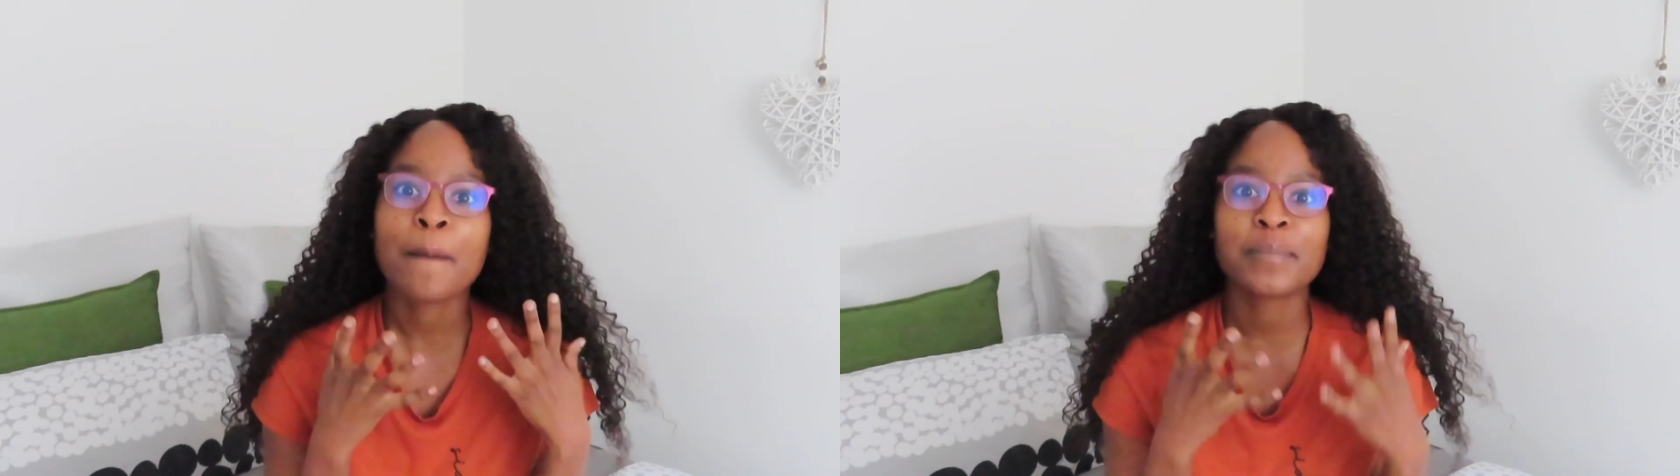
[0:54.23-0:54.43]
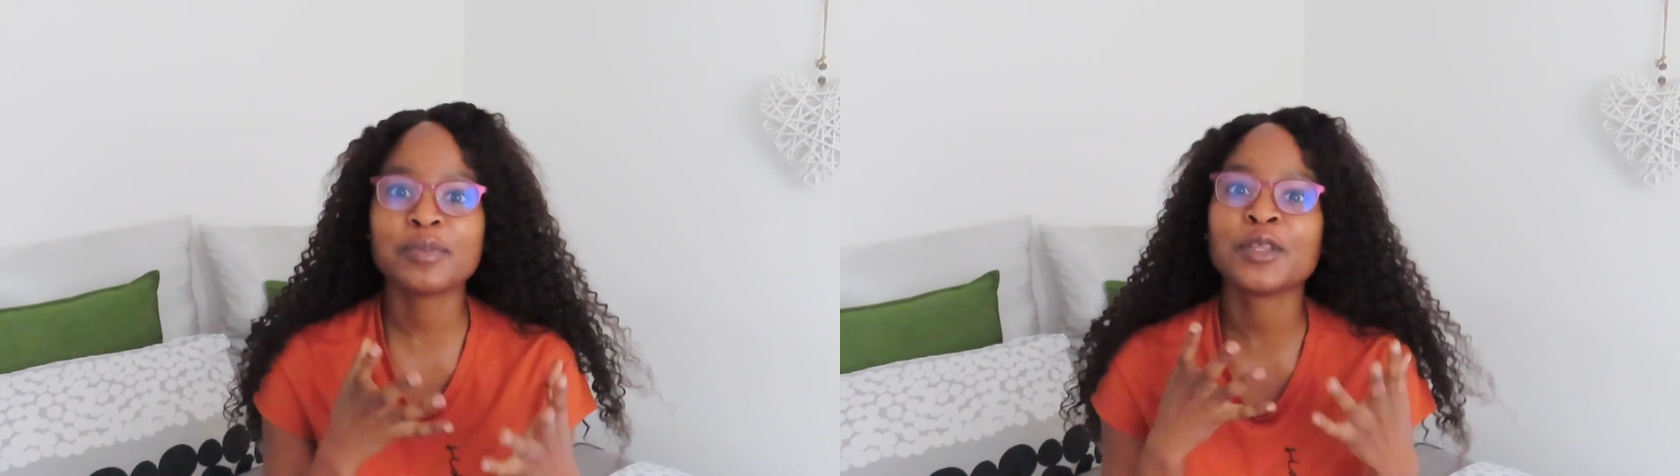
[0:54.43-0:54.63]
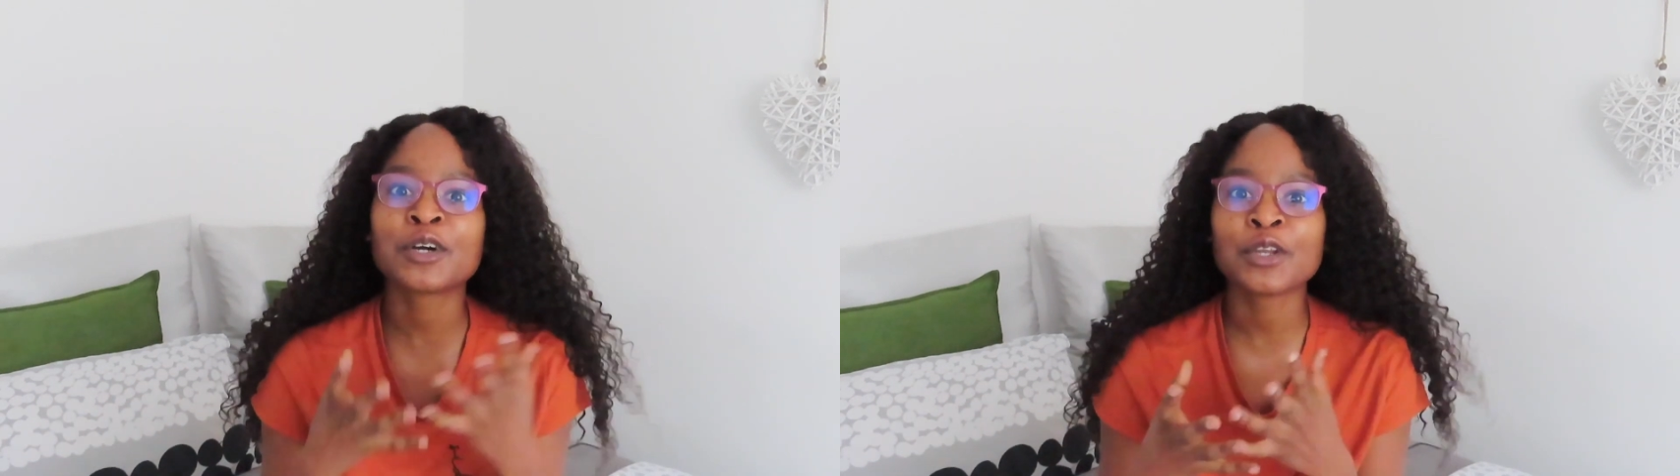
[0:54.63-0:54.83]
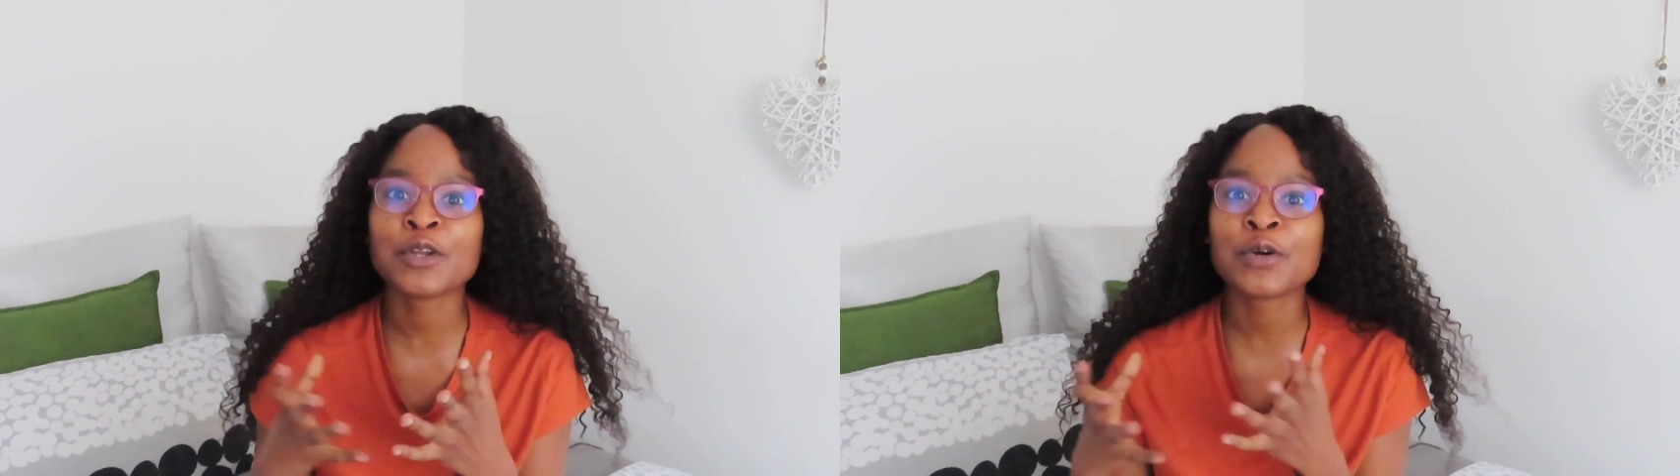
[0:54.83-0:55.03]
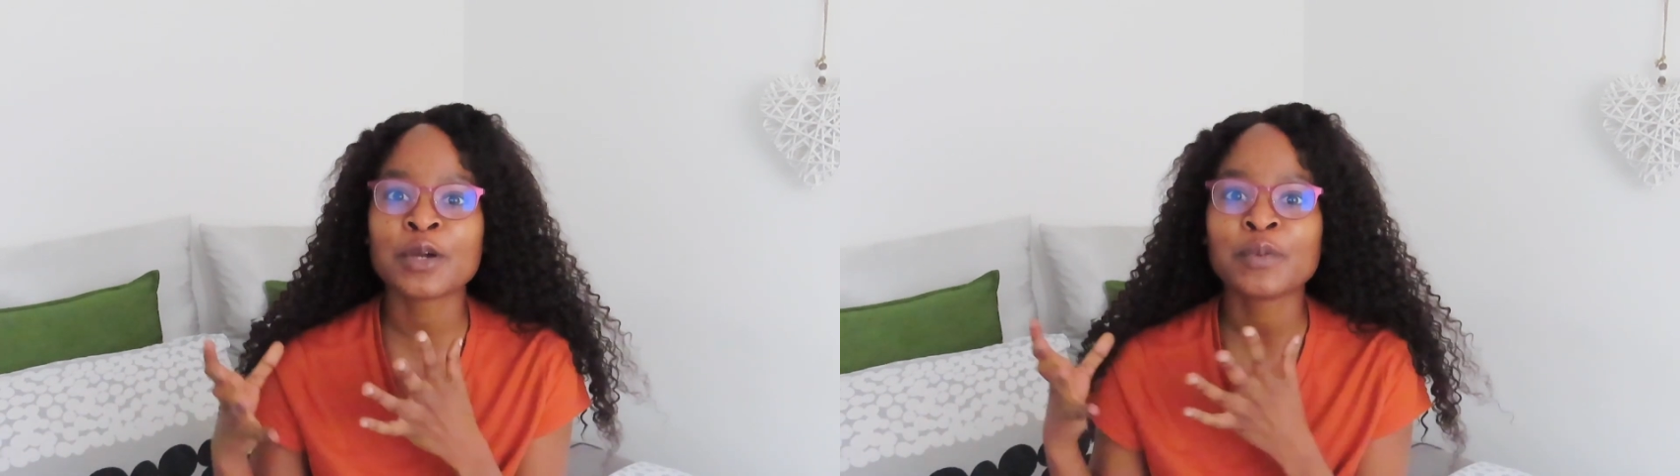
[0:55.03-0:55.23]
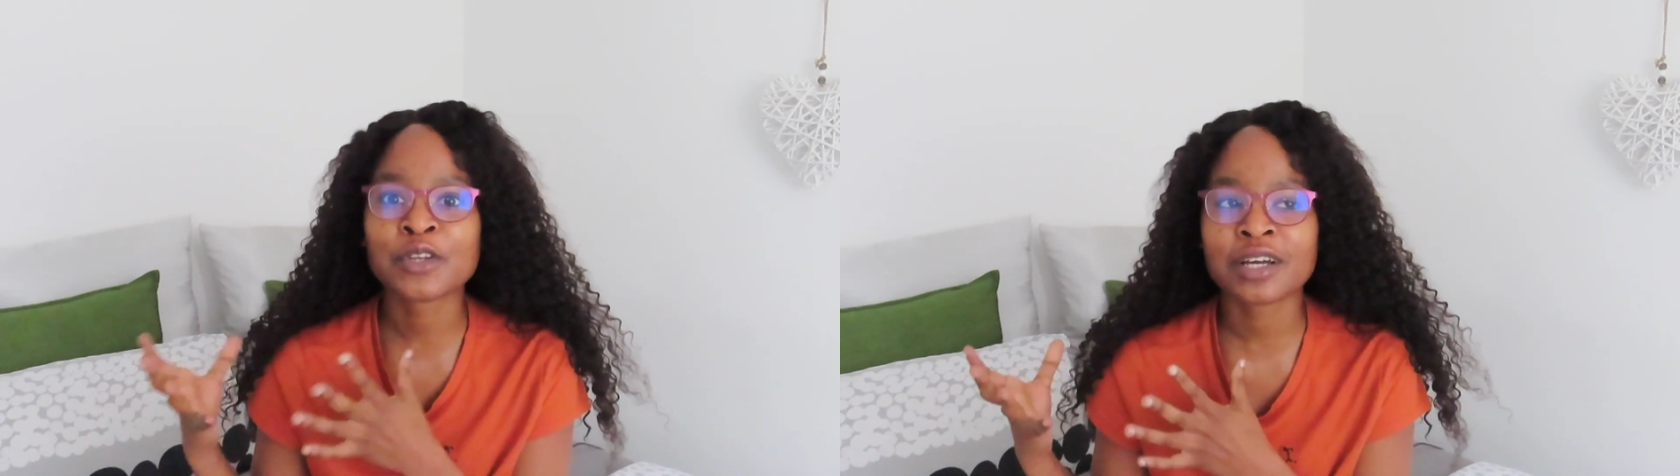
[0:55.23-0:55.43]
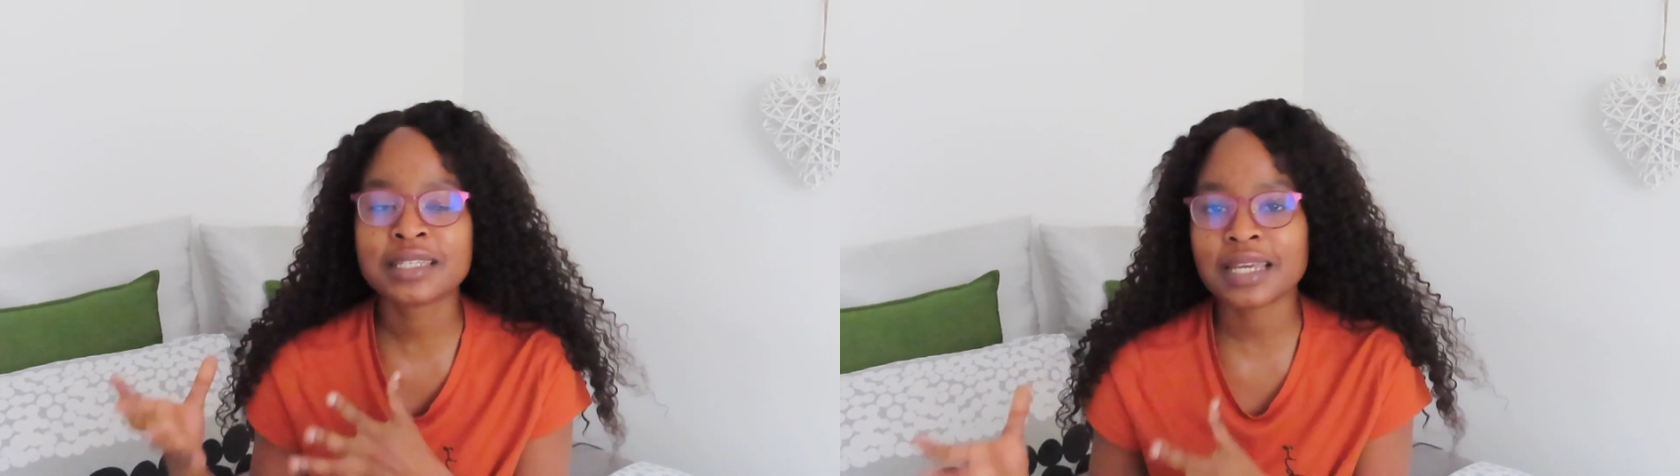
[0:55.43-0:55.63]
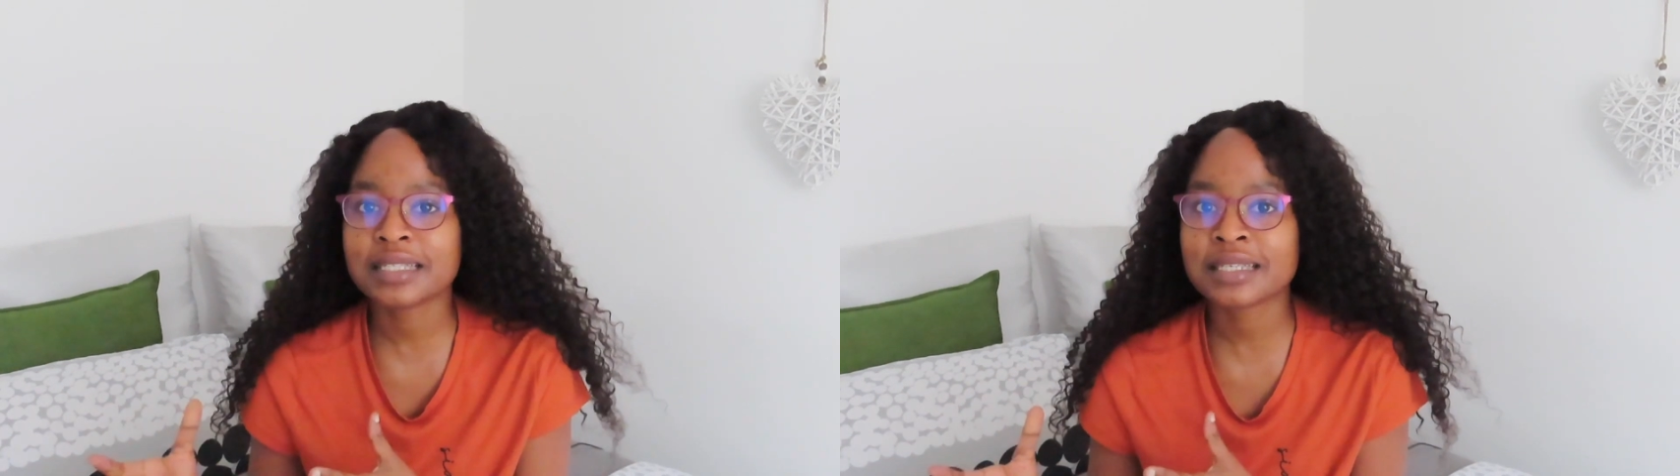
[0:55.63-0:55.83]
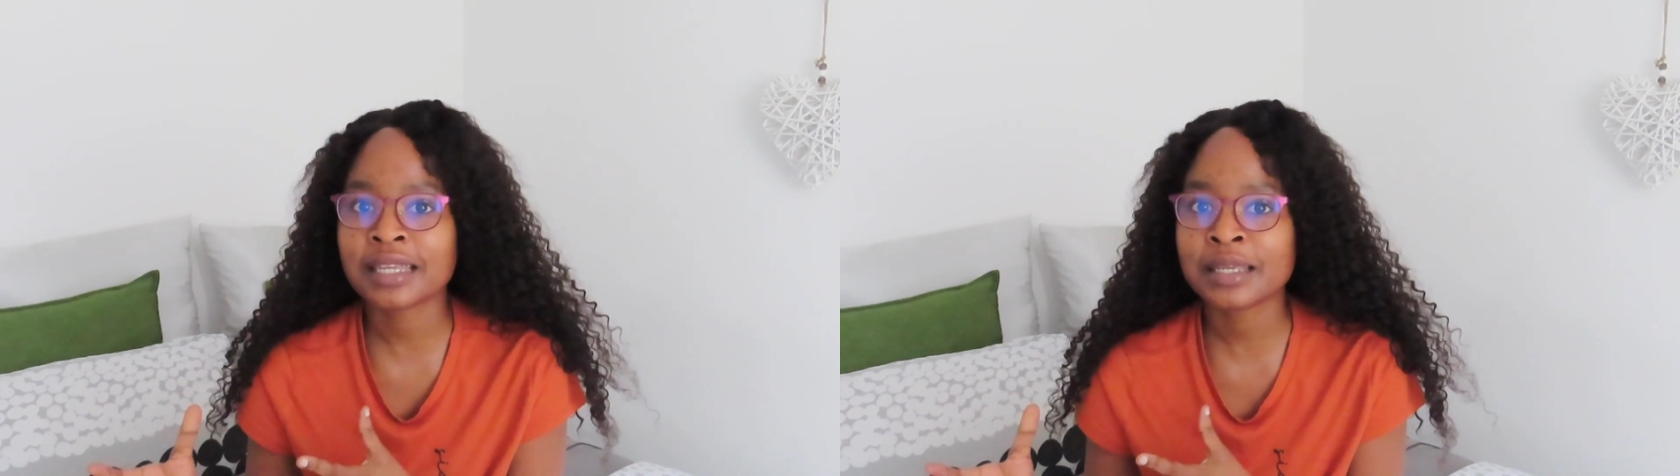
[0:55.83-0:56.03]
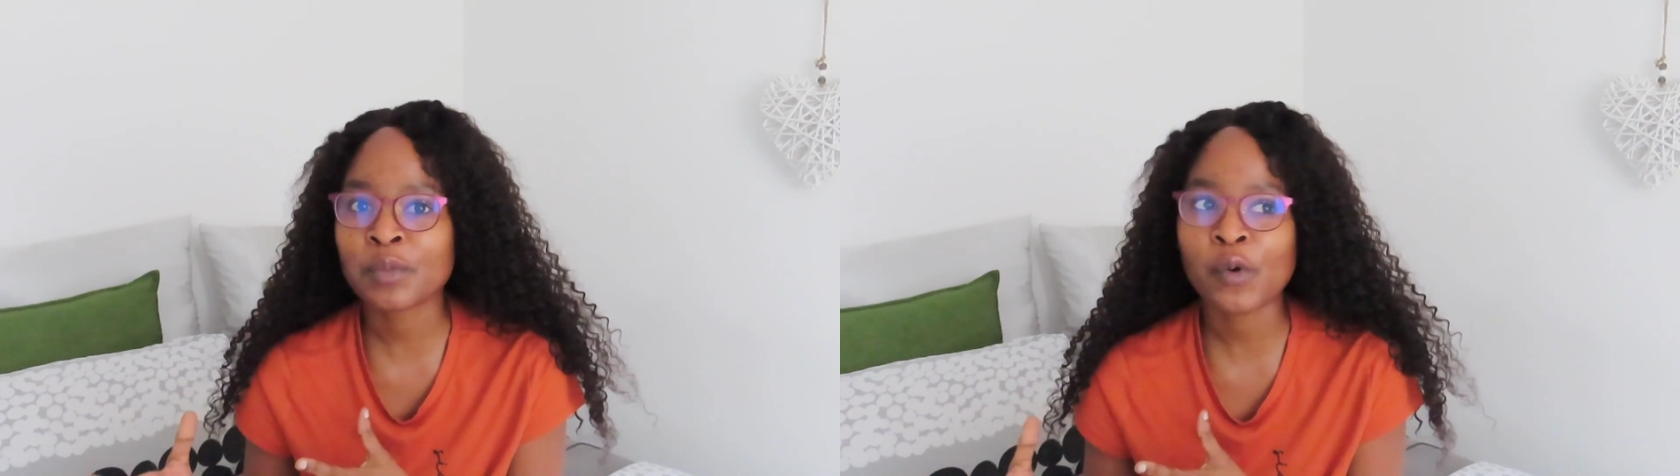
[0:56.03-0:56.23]
people are going to know that we're not dating
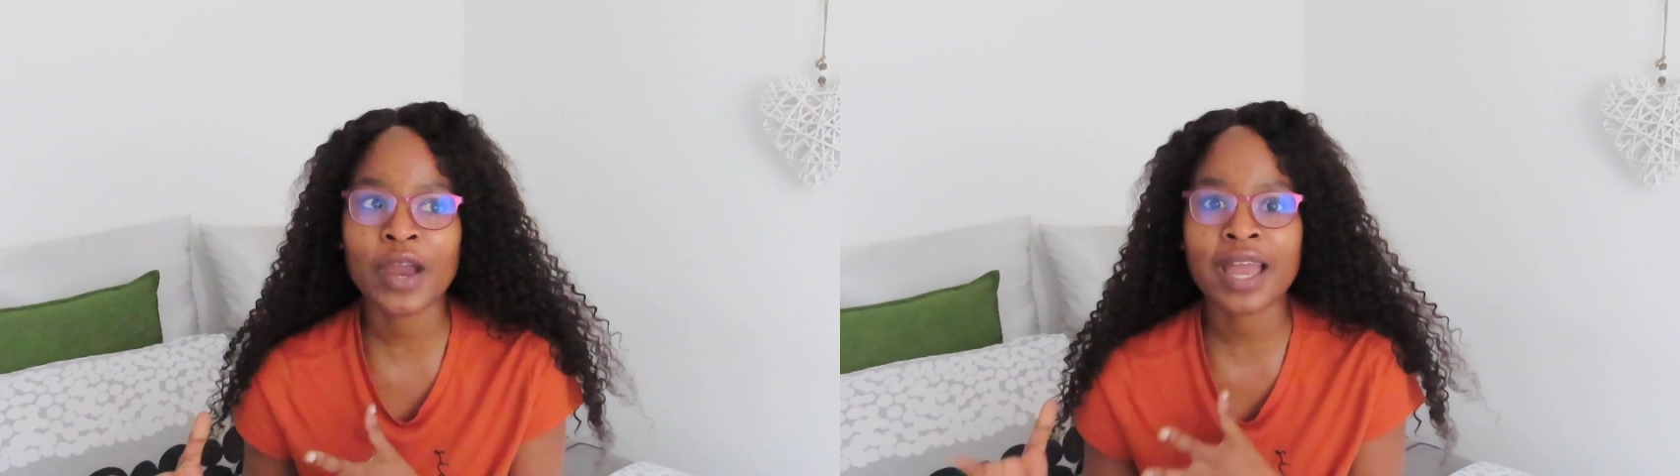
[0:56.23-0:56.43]
anymore,